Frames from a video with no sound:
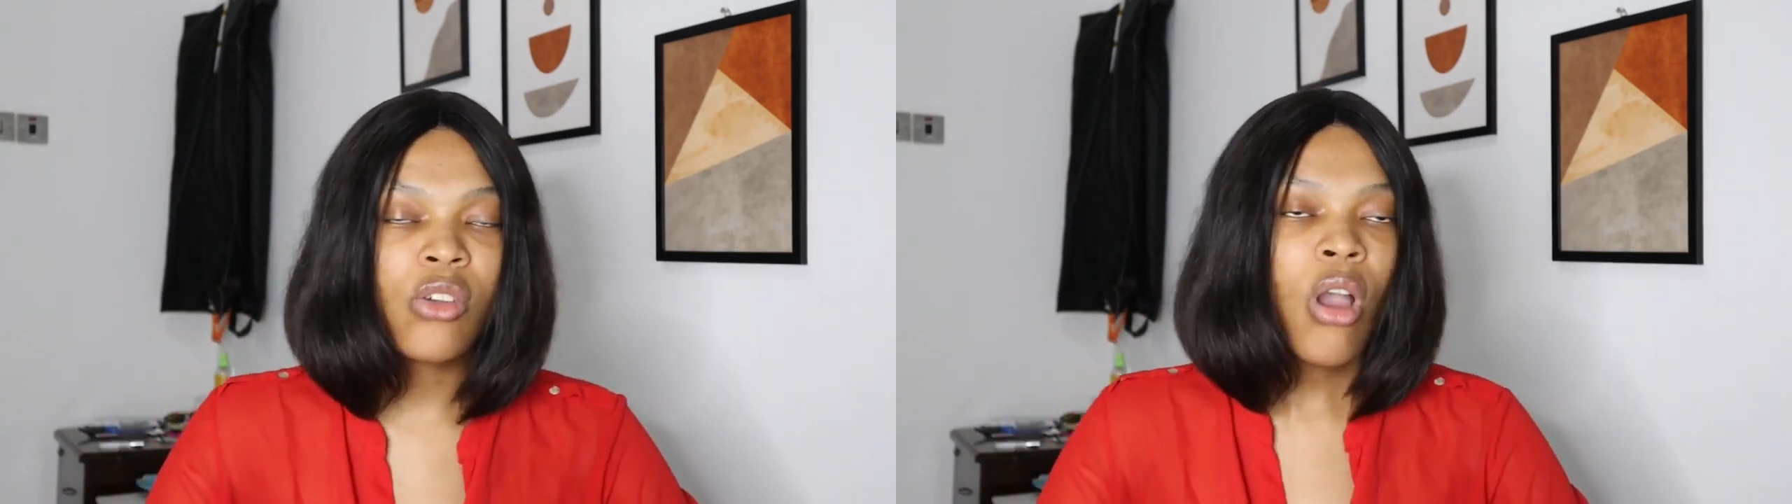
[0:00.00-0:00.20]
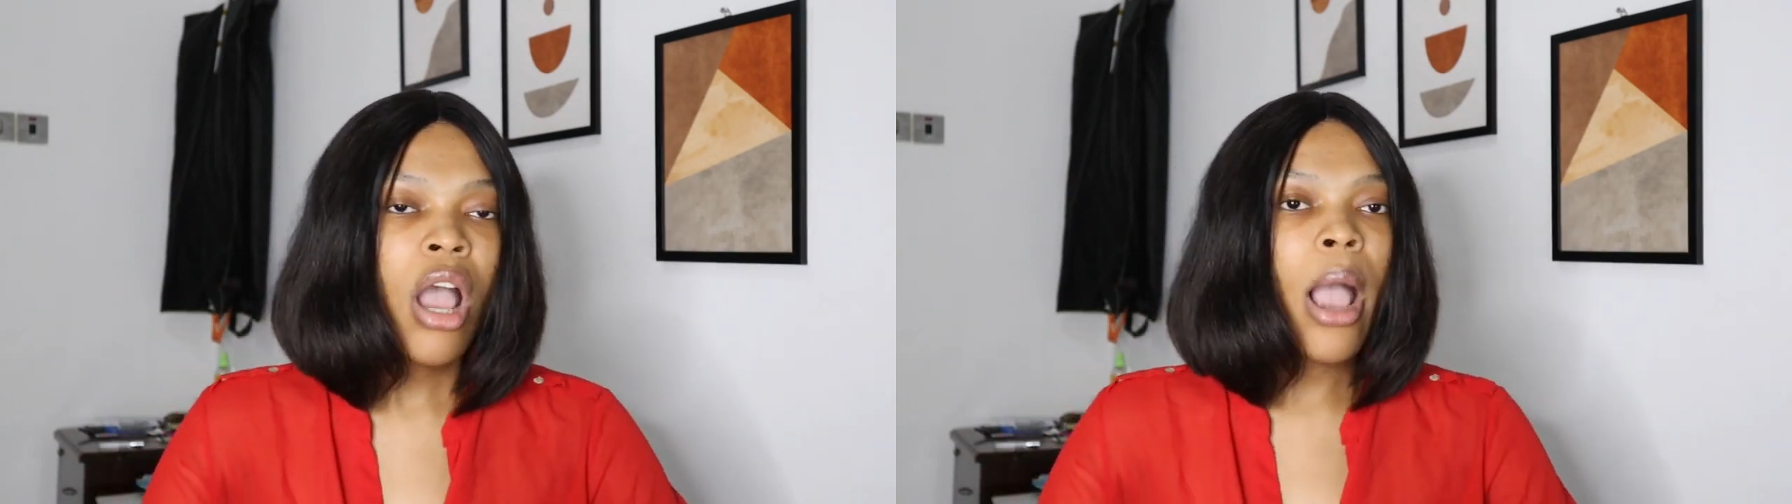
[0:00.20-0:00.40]

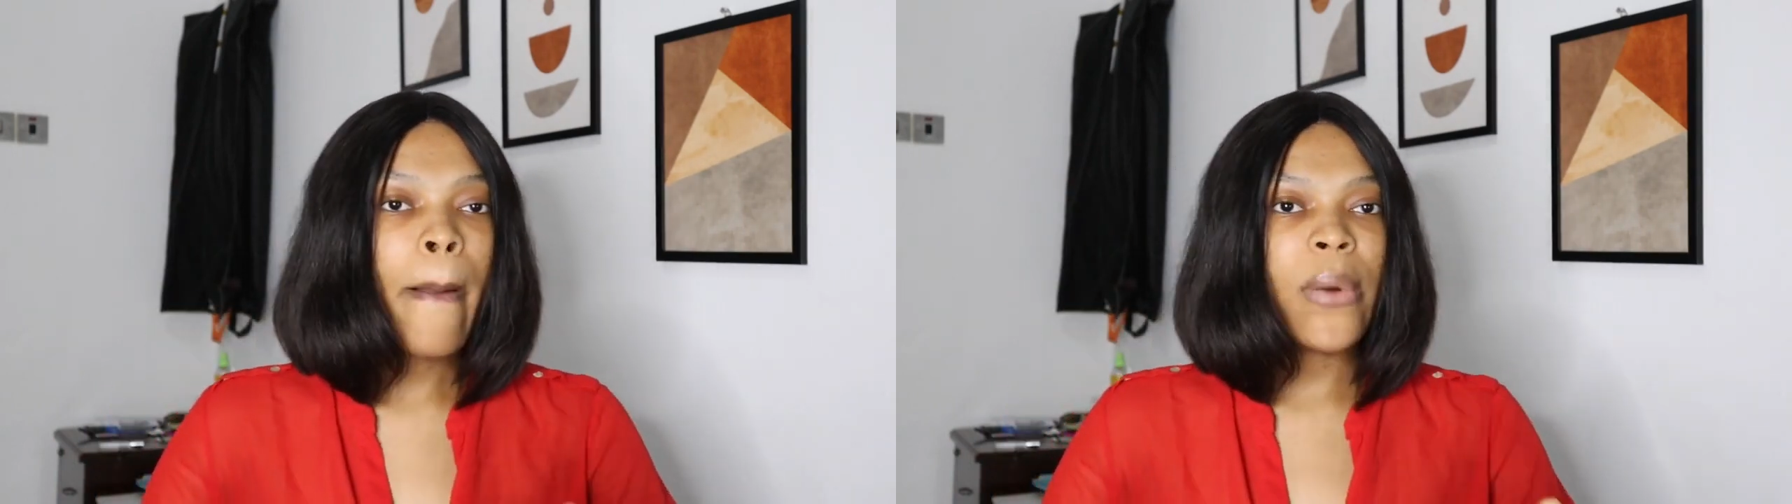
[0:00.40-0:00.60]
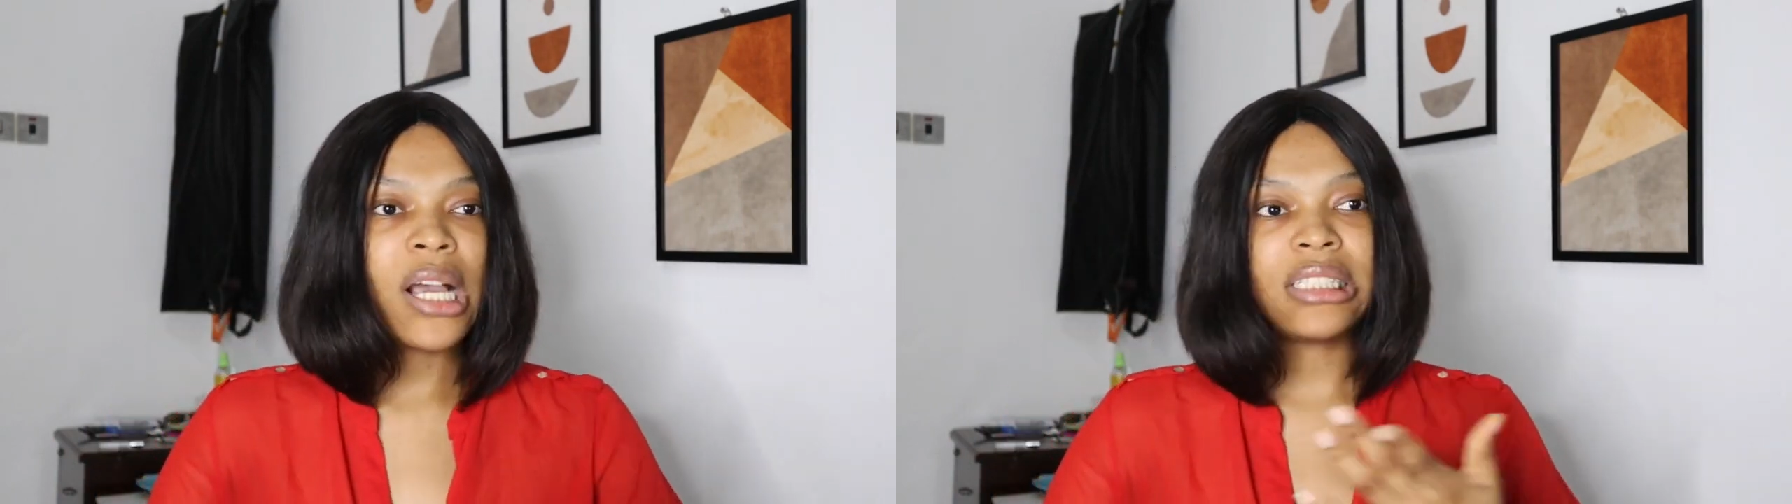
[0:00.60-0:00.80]
So
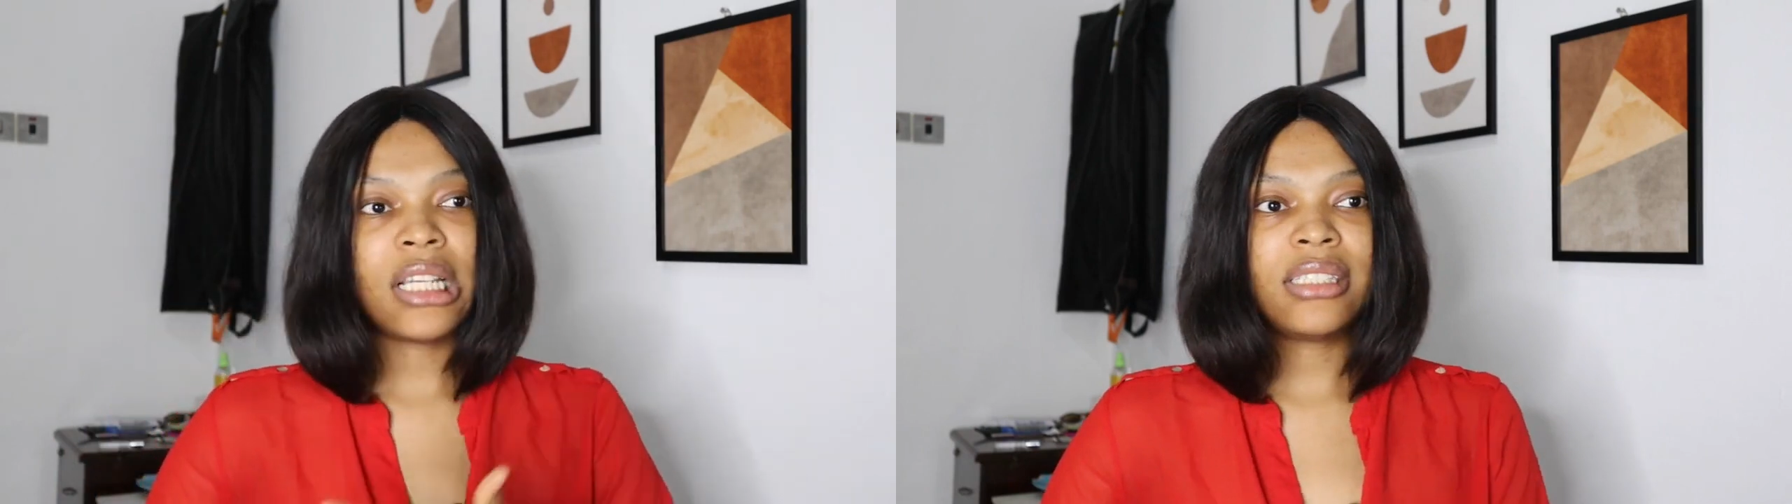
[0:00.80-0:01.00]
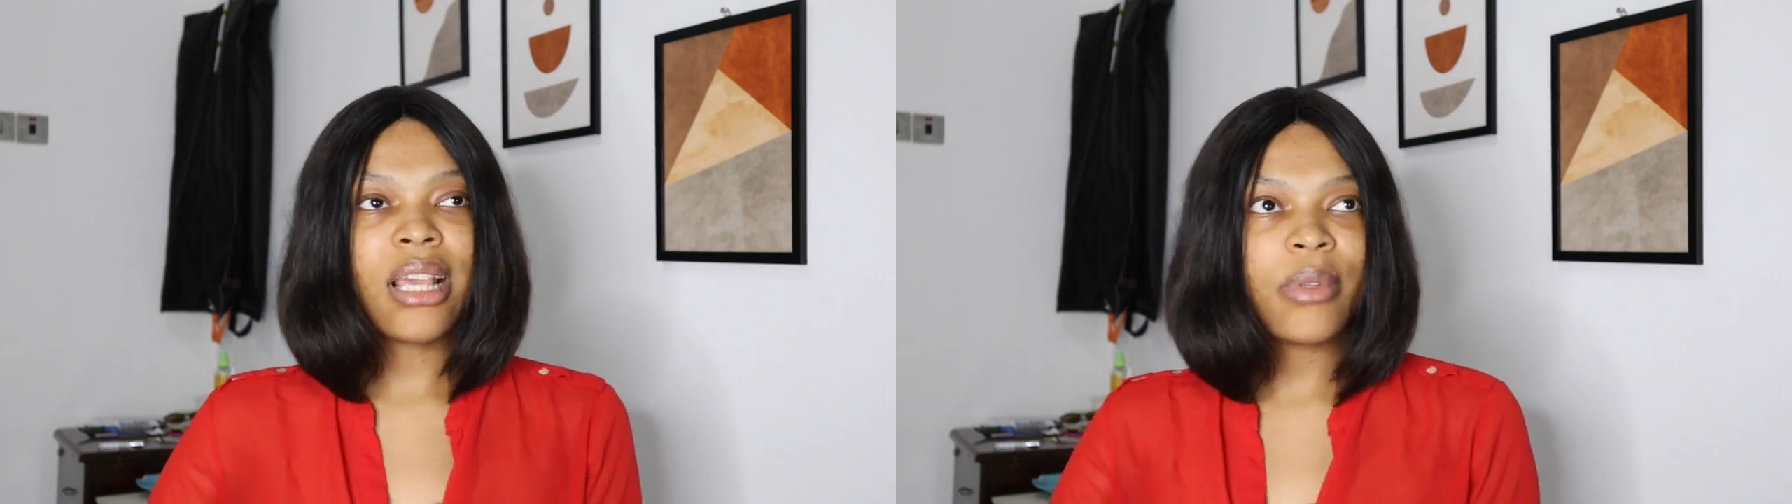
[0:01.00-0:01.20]
but
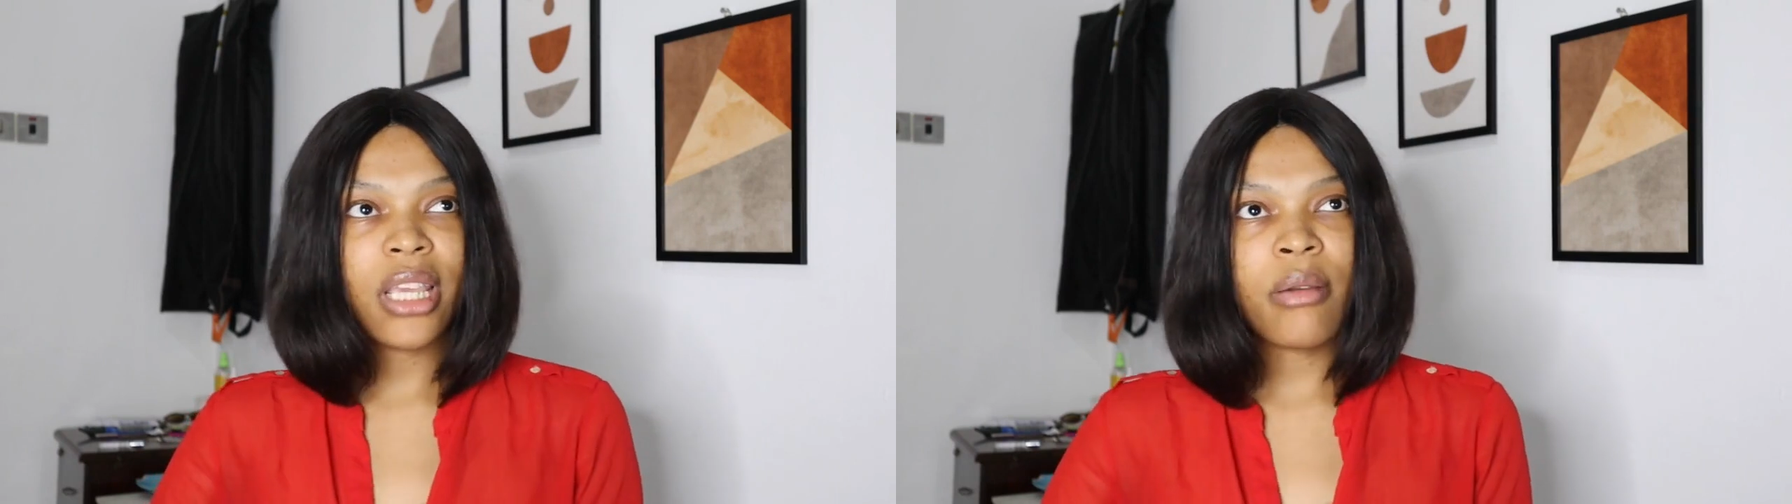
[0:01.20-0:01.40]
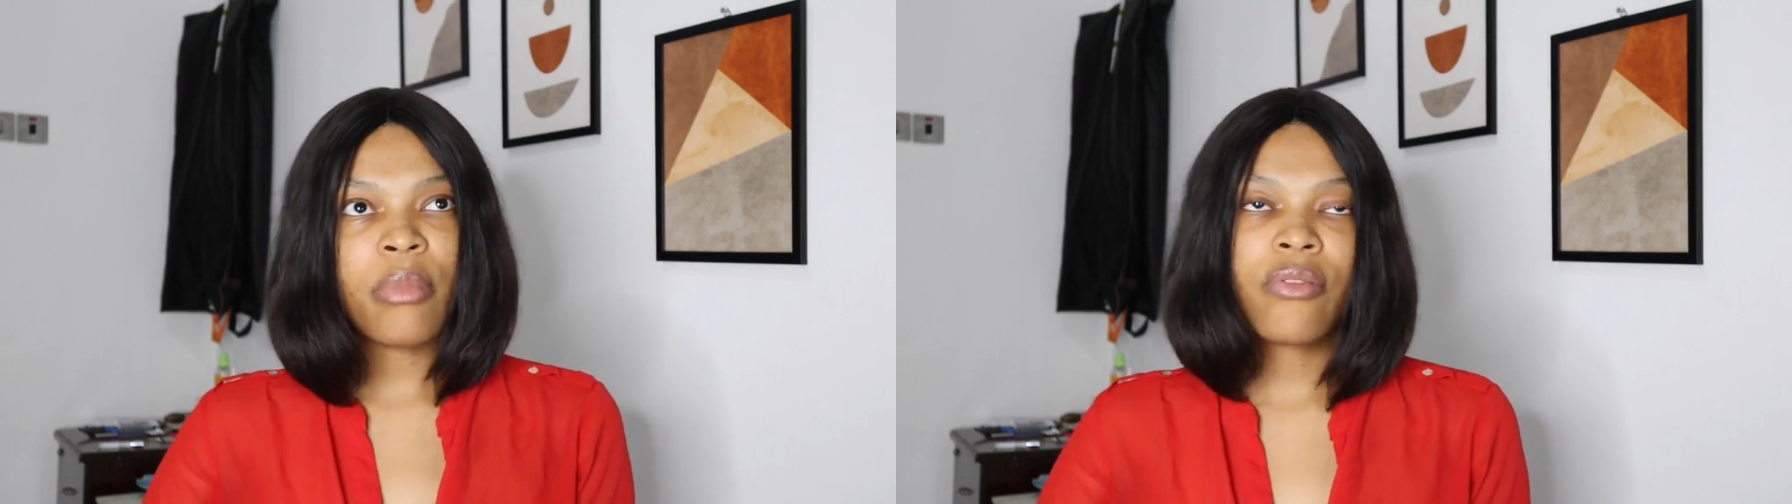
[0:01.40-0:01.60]
at the time
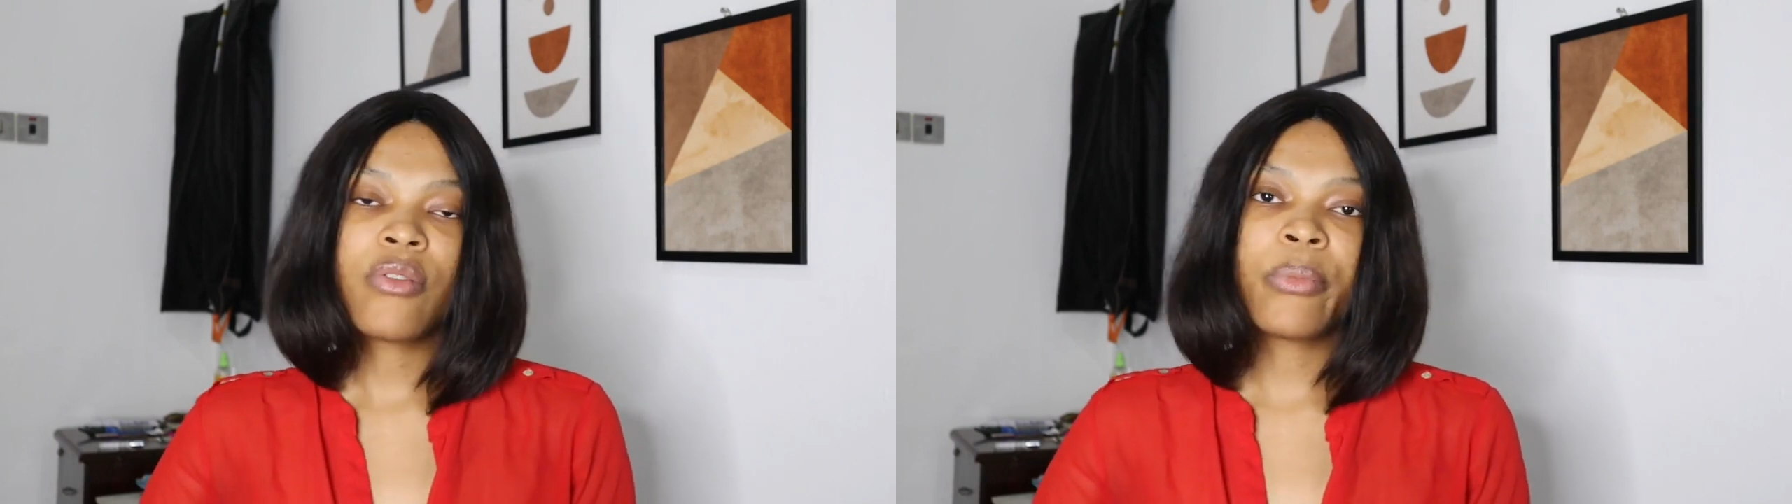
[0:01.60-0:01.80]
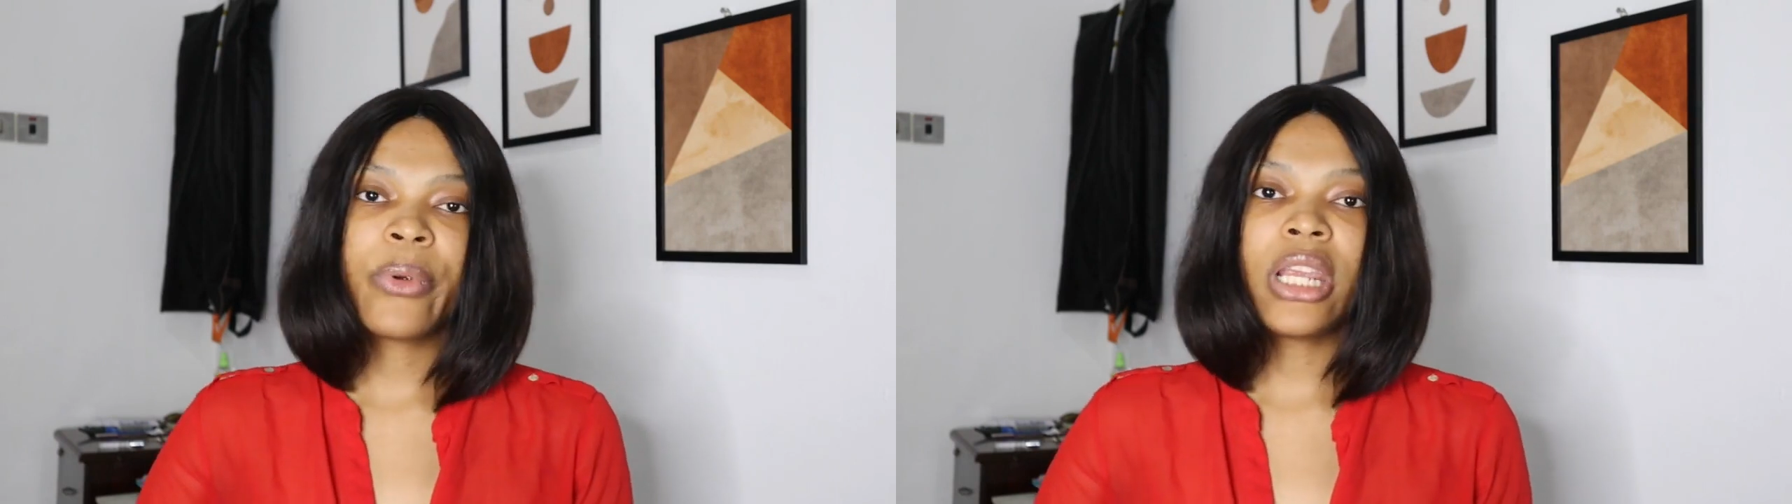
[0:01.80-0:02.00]
they came back
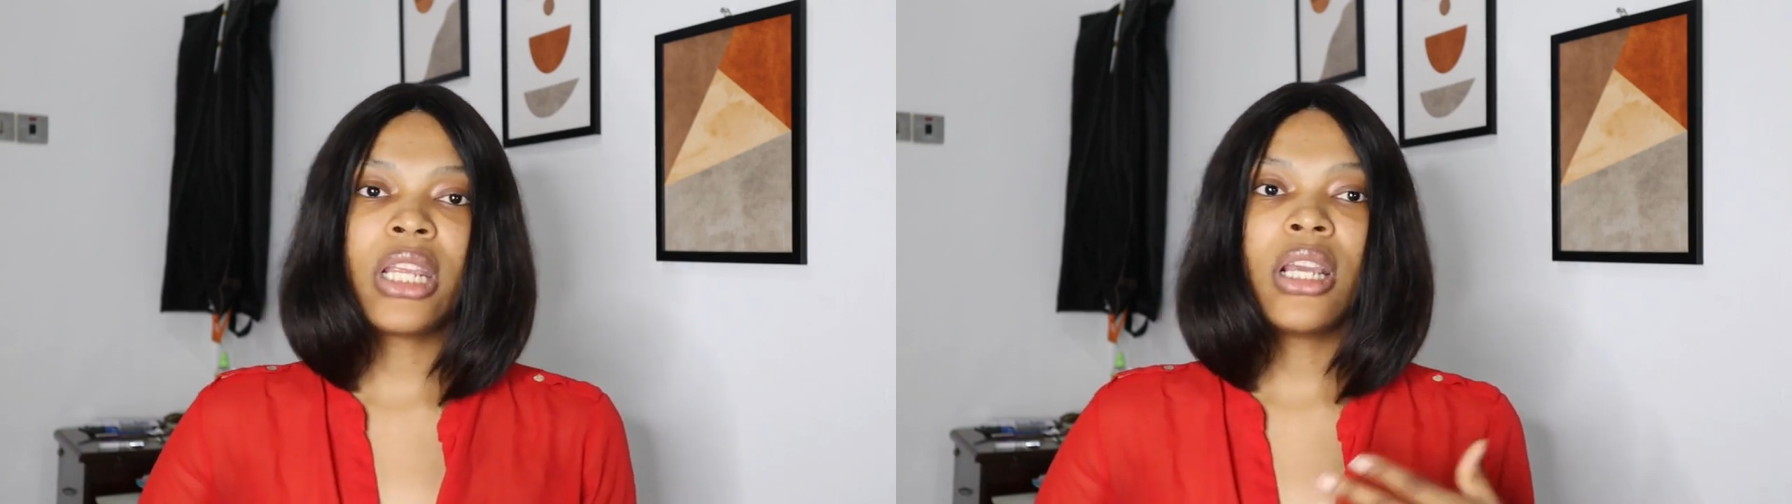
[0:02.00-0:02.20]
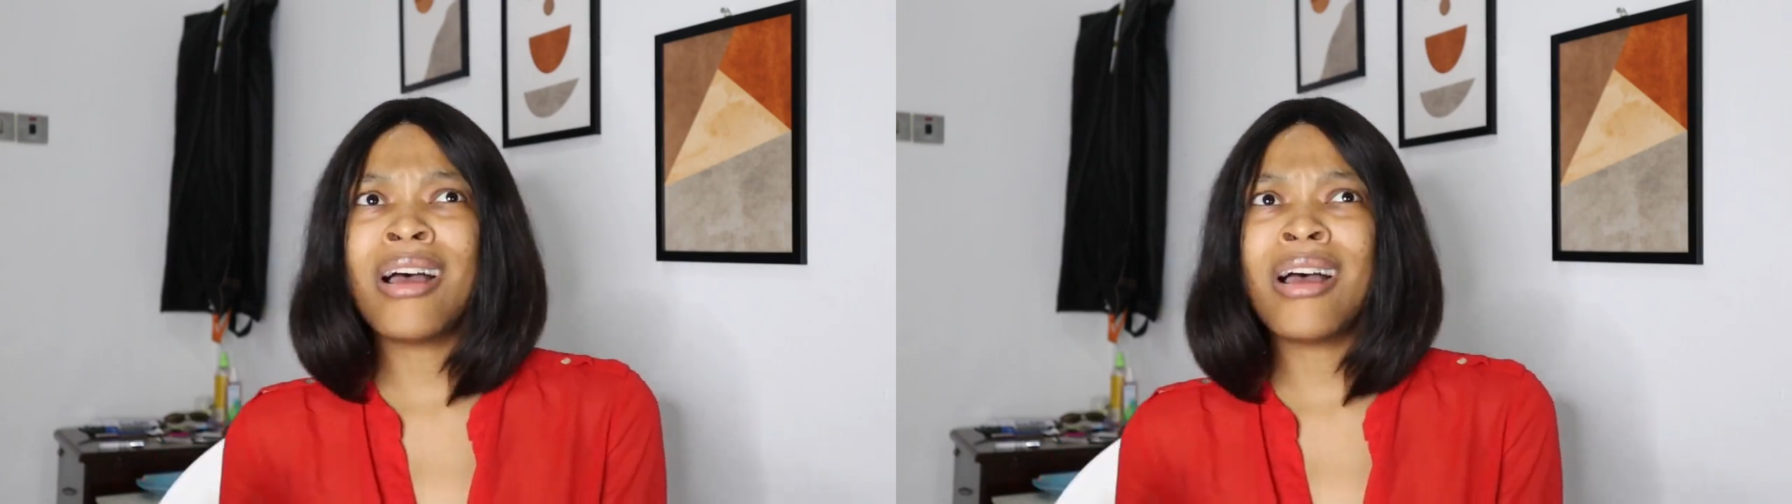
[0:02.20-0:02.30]
from break,